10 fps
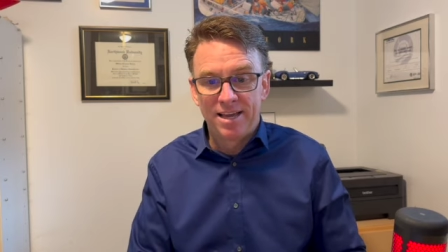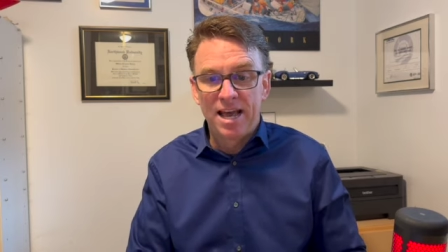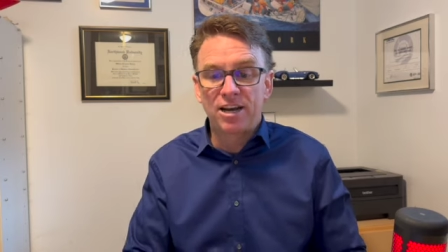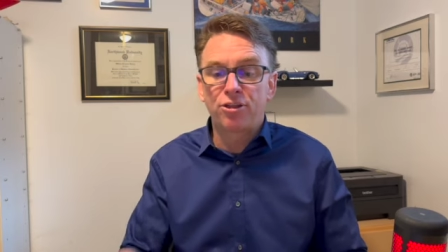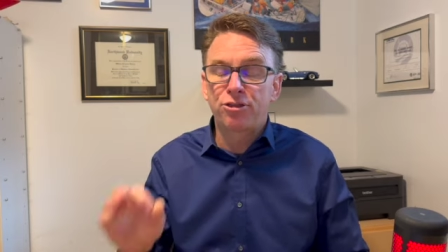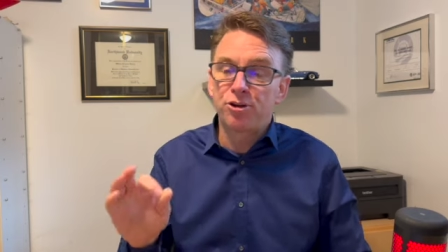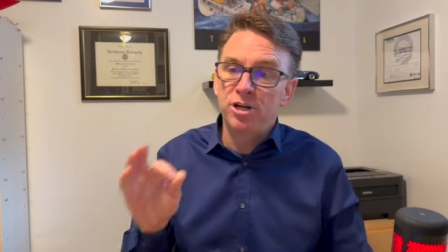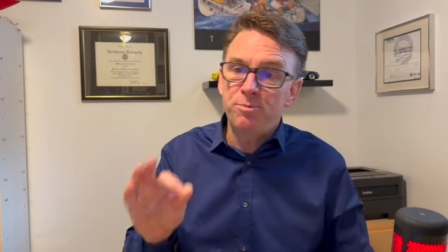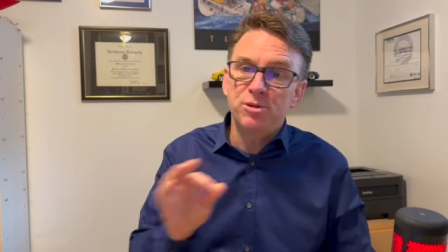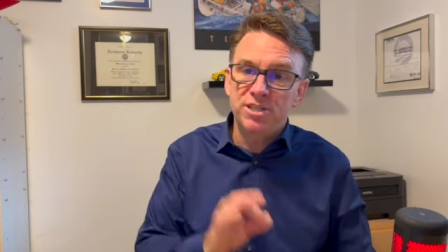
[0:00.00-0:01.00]
At a
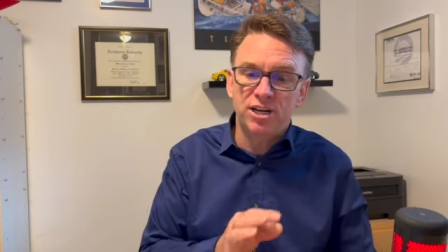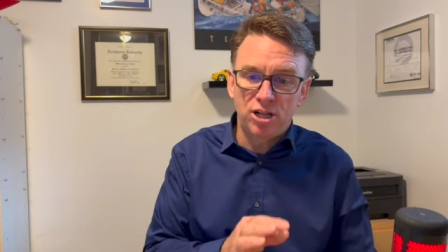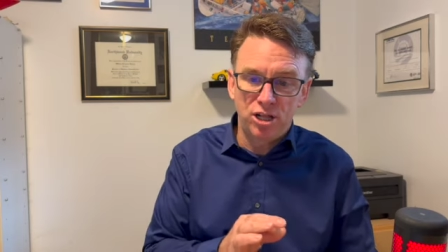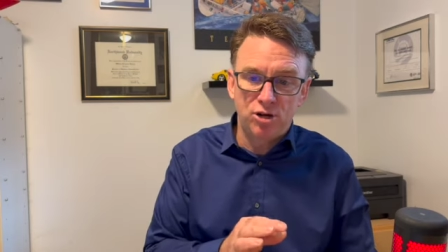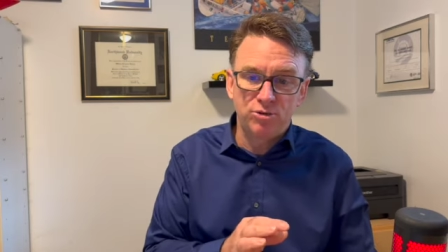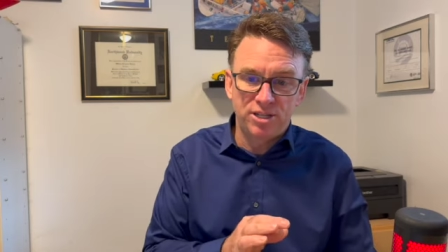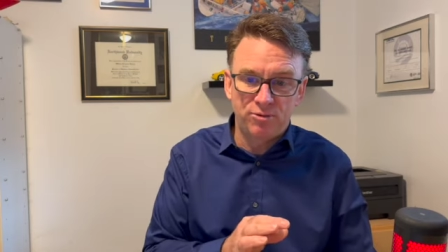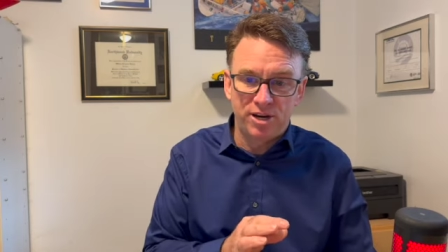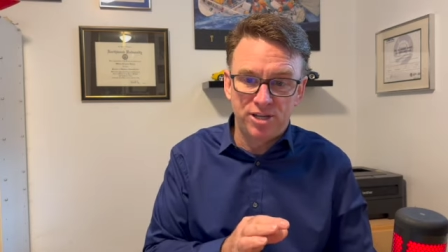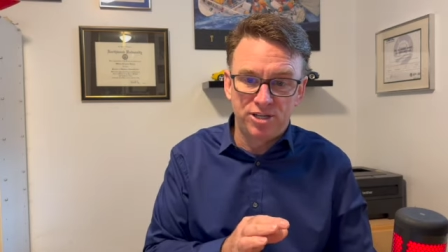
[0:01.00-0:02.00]
thirty percent closing
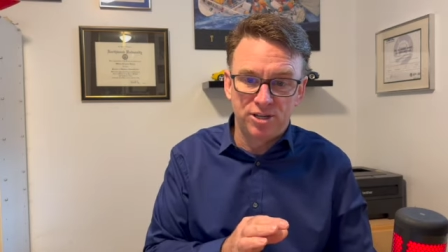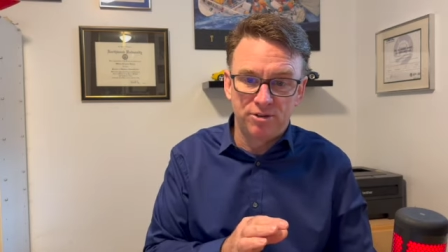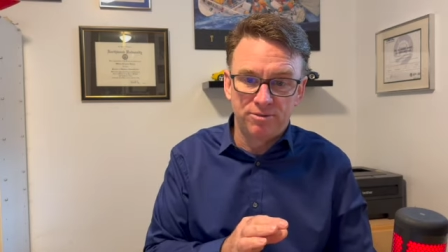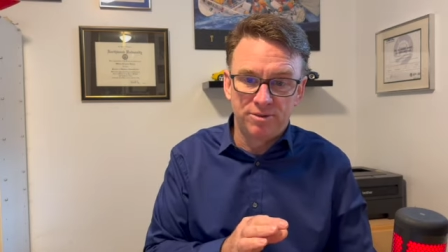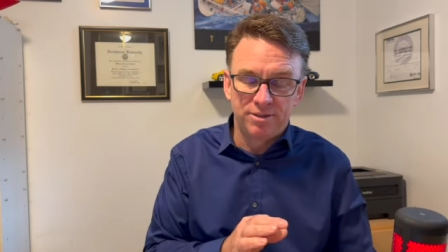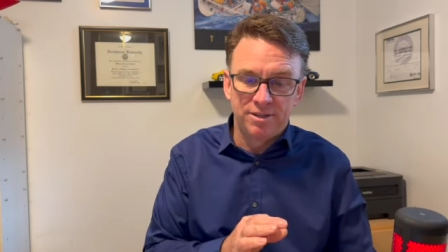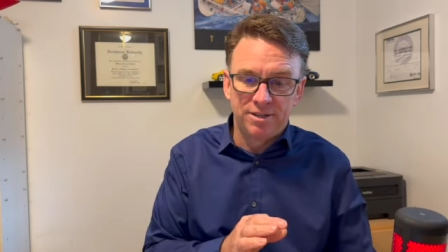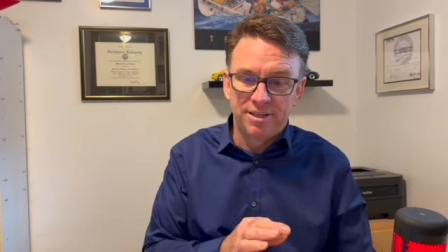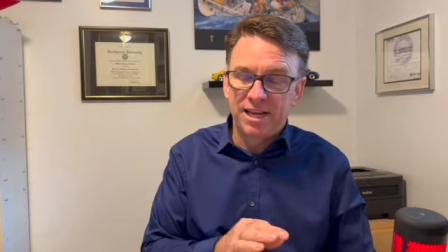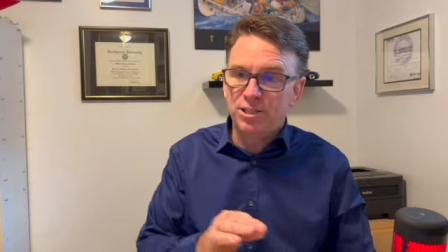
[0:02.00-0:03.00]
ratio,
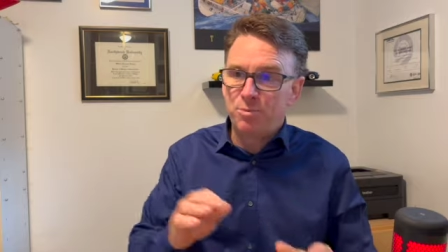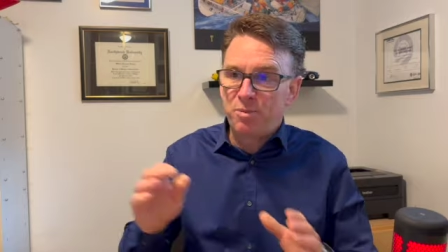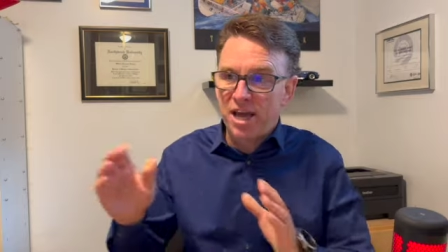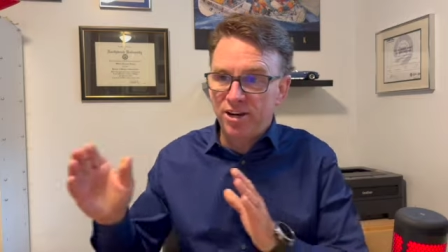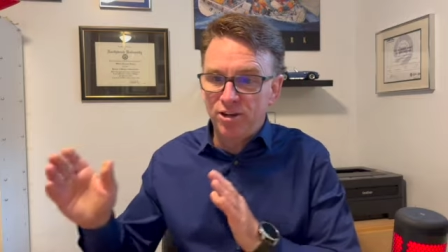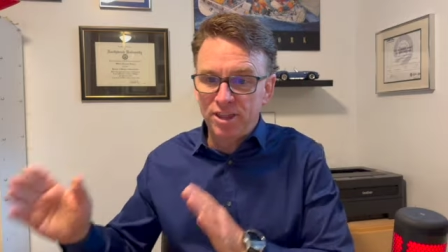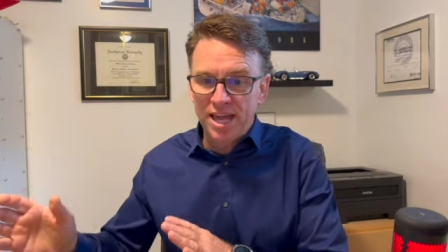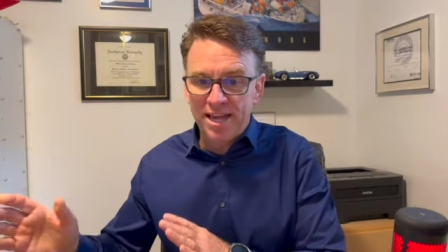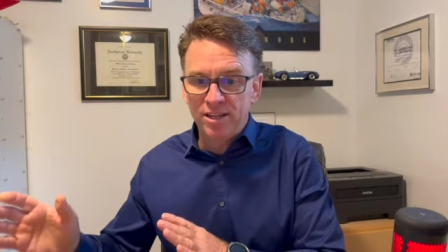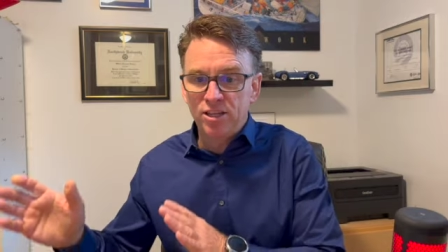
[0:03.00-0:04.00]
that's better
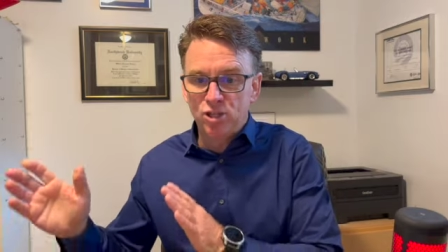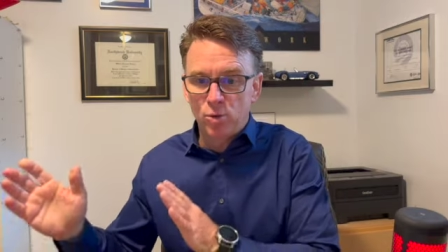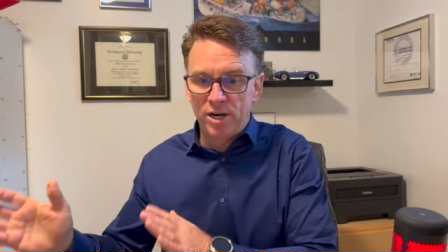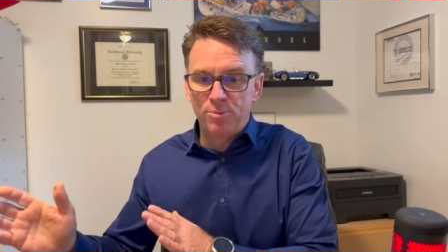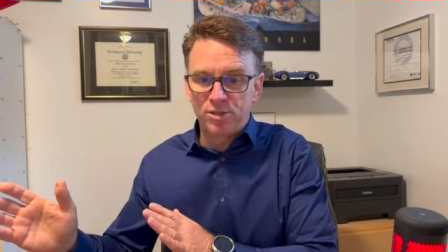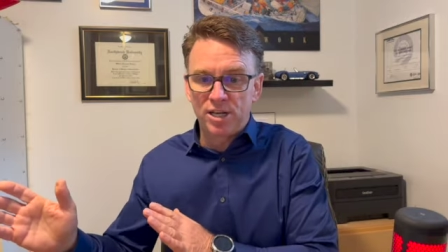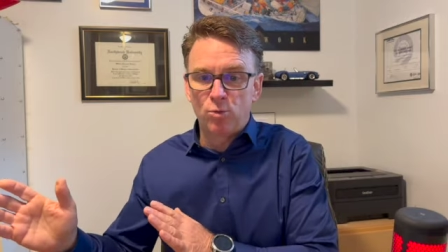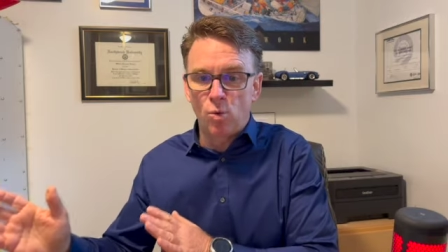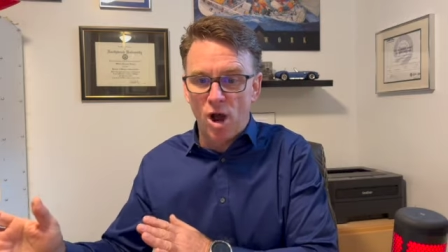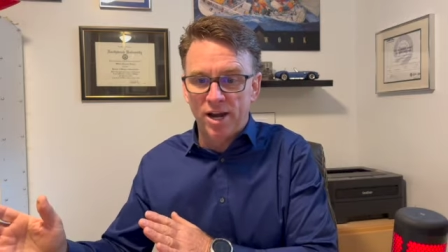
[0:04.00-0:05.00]
than the twenty percent
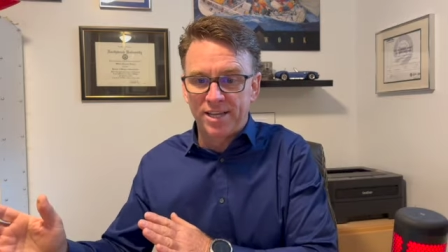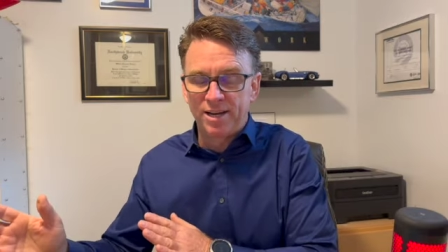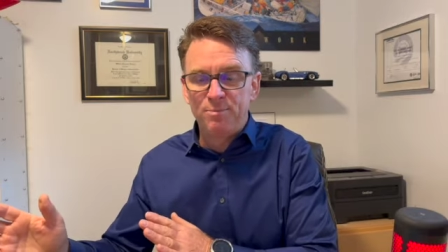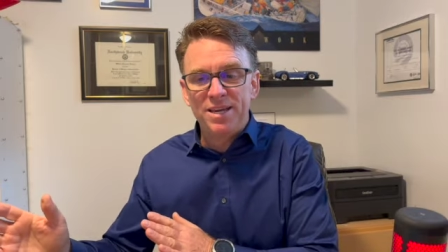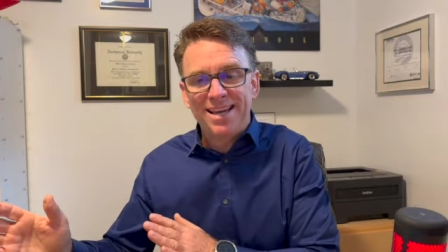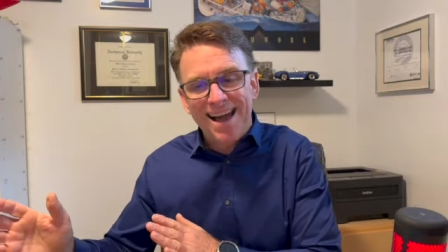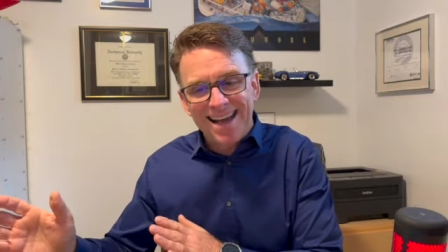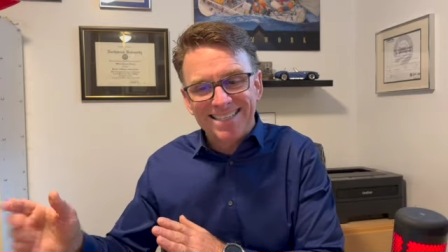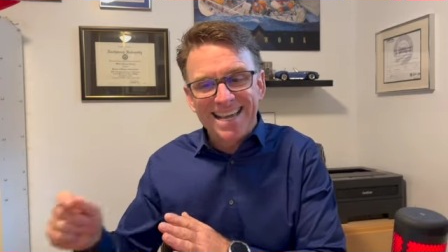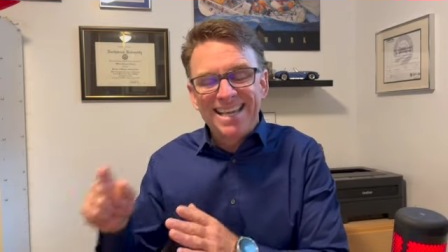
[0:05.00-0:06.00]
walk-in
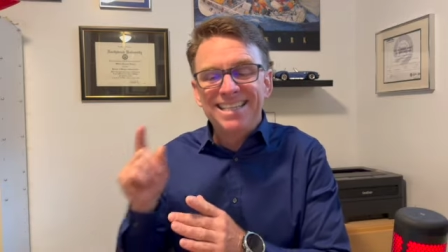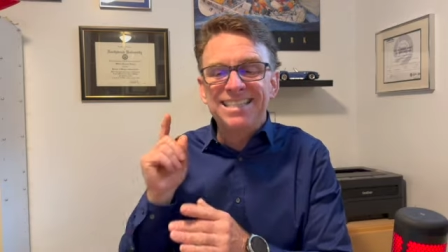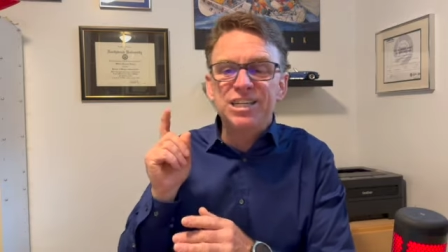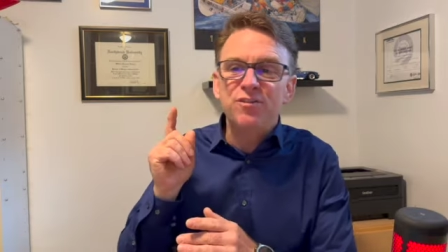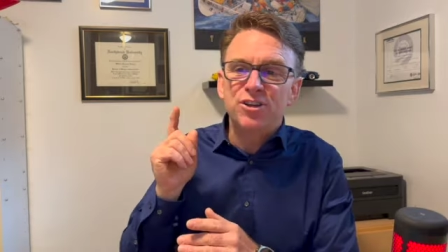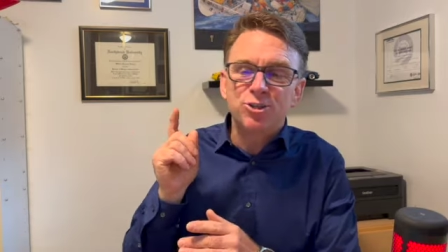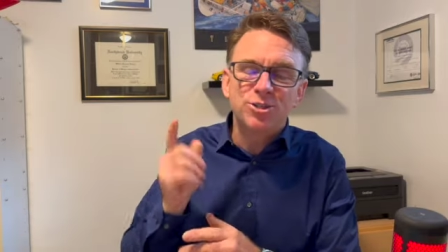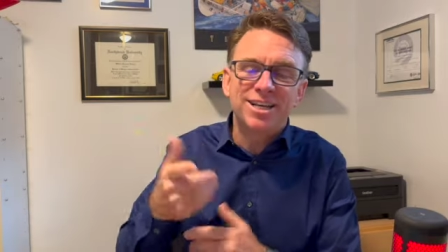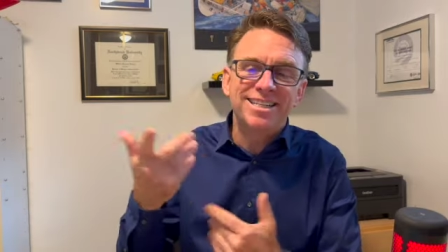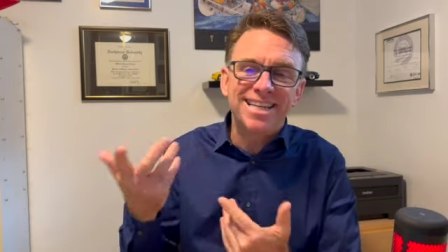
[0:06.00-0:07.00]
because this individual's
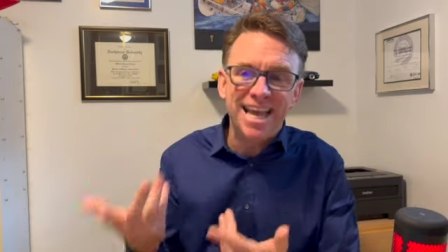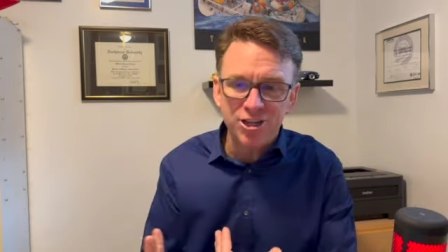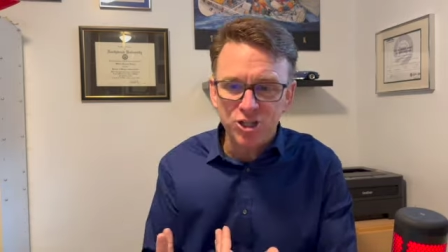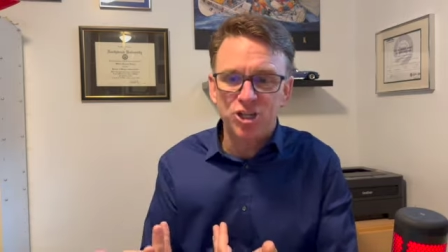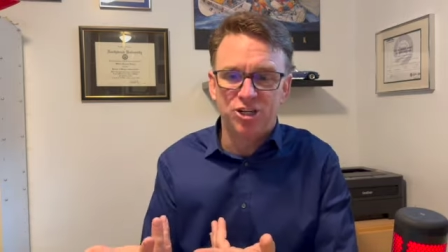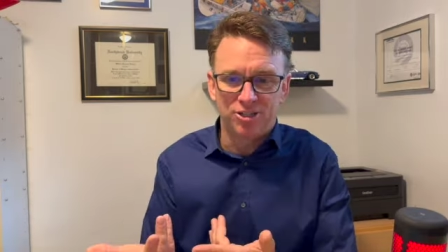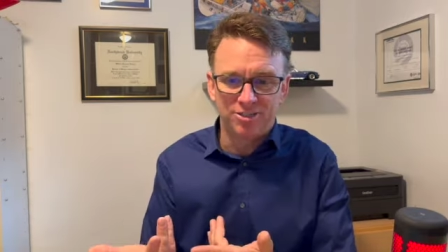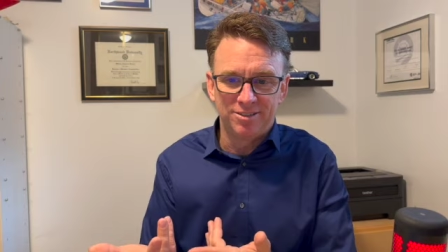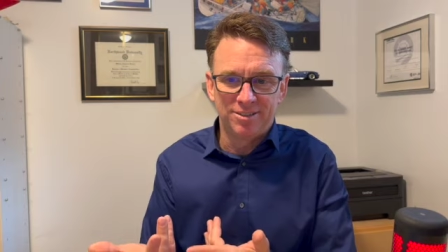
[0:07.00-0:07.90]
unintentional.